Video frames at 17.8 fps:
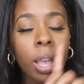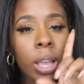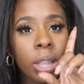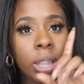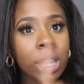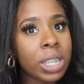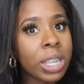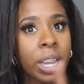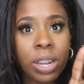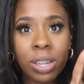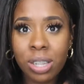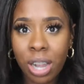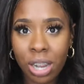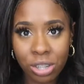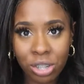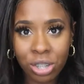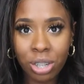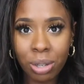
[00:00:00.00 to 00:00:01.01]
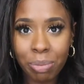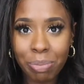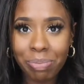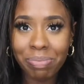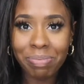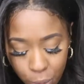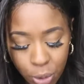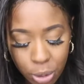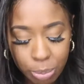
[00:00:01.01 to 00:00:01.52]
This hair is not cheap.
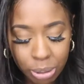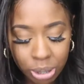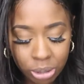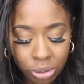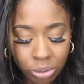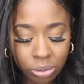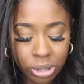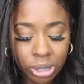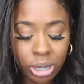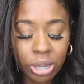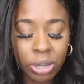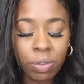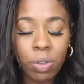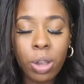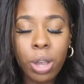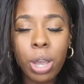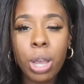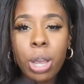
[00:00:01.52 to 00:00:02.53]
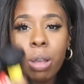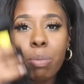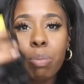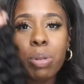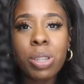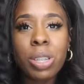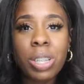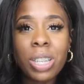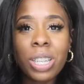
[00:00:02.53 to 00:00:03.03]
4 bundles of
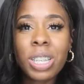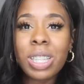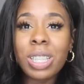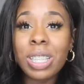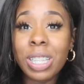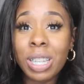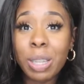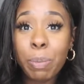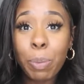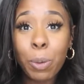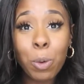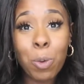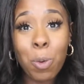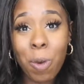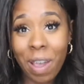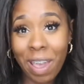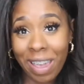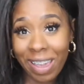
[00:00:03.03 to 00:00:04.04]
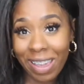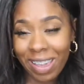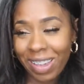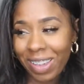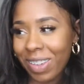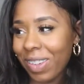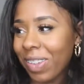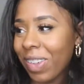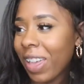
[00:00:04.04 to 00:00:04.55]
Brazilian Deep
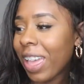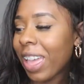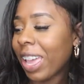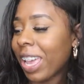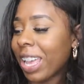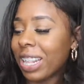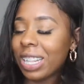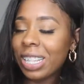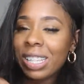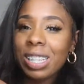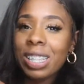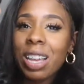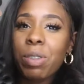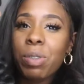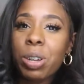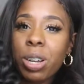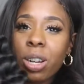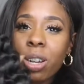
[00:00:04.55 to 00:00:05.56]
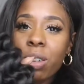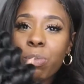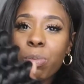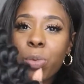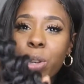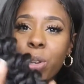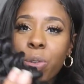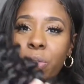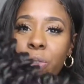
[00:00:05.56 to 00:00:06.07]
Wave, and this is how it comes
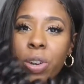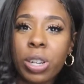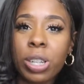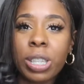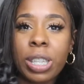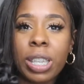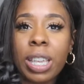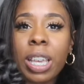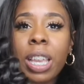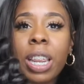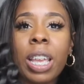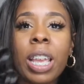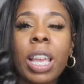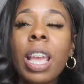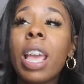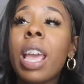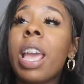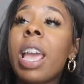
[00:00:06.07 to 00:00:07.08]
when you first get it.